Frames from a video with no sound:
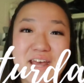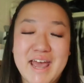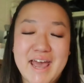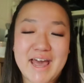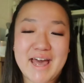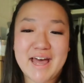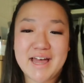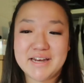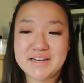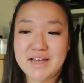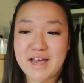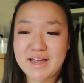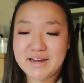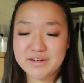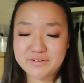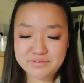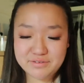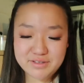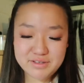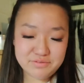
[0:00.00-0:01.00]
and I
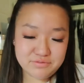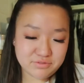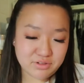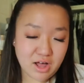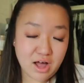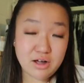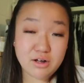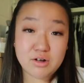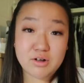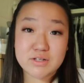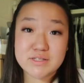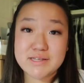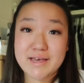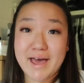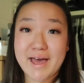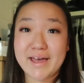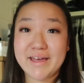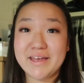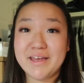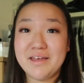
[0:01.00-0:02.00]
didn't really vlog all
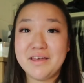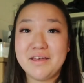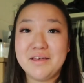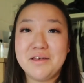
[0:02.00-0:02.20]
day.